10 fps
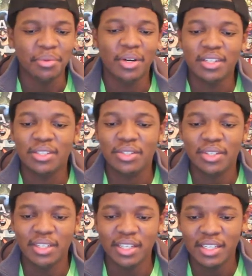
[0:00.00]
You
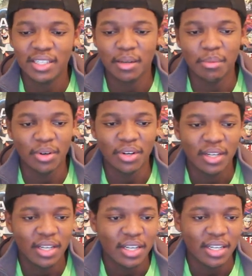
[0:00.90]
understood Nyssa more.
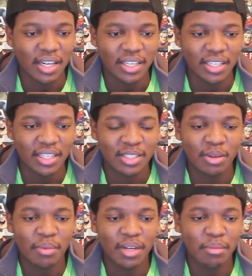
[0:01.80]
Like,
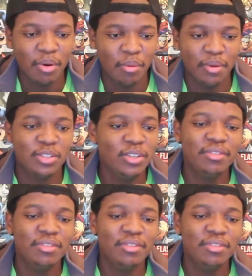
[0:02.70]
so many moments.